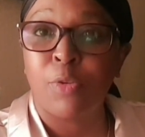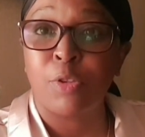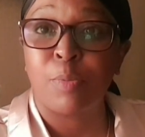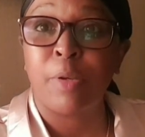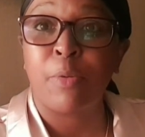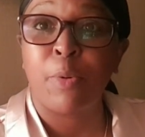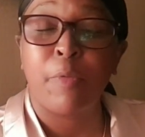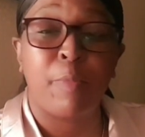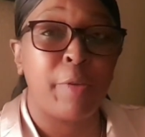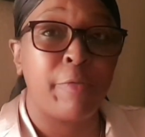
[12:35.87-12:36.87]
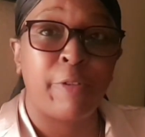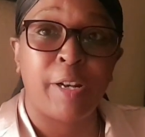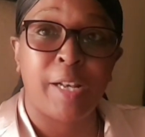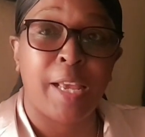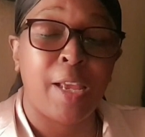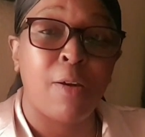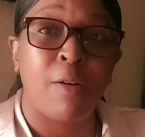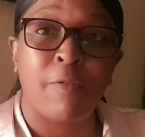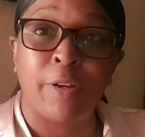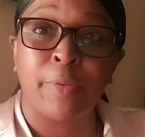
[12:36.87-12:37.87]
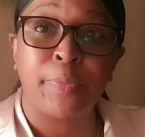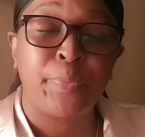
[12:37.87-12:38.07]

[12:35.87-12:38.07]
we've been friends like over